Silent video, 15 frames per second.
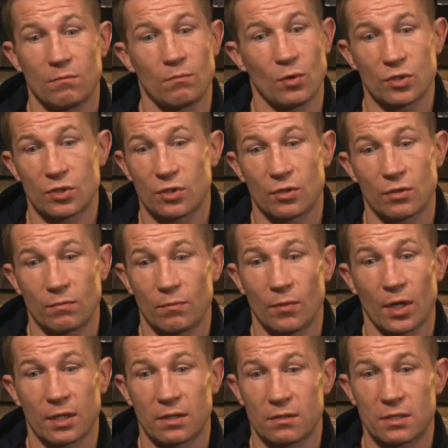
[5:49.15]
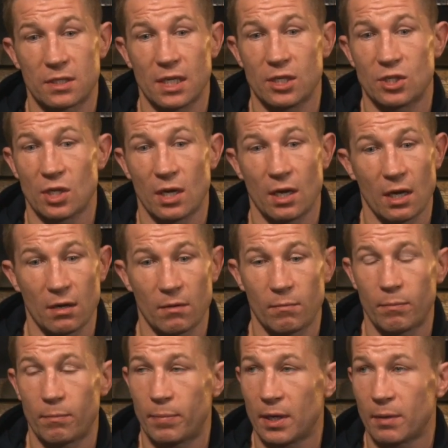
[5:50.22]
Munster like C J had a
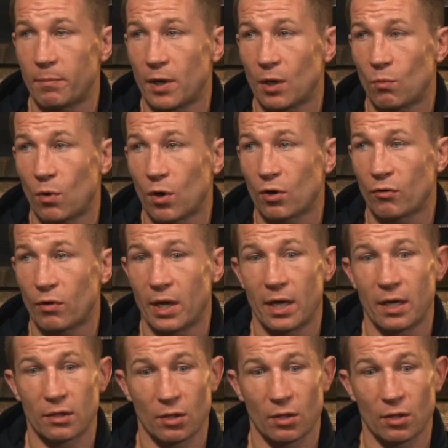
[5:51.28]
big big work rate.